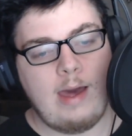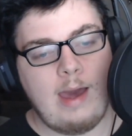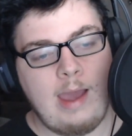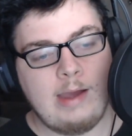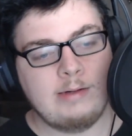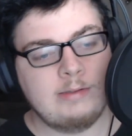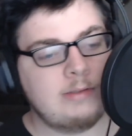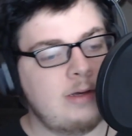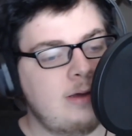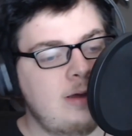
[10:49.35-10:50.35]
And
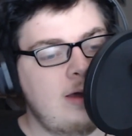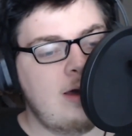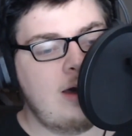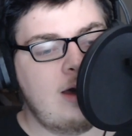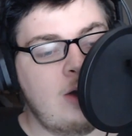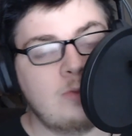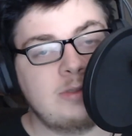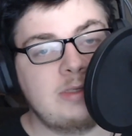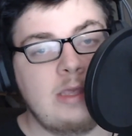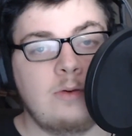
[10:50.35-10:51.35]
I will
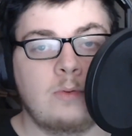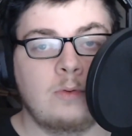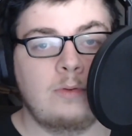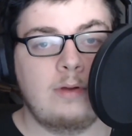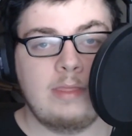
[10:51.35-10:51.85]
see you all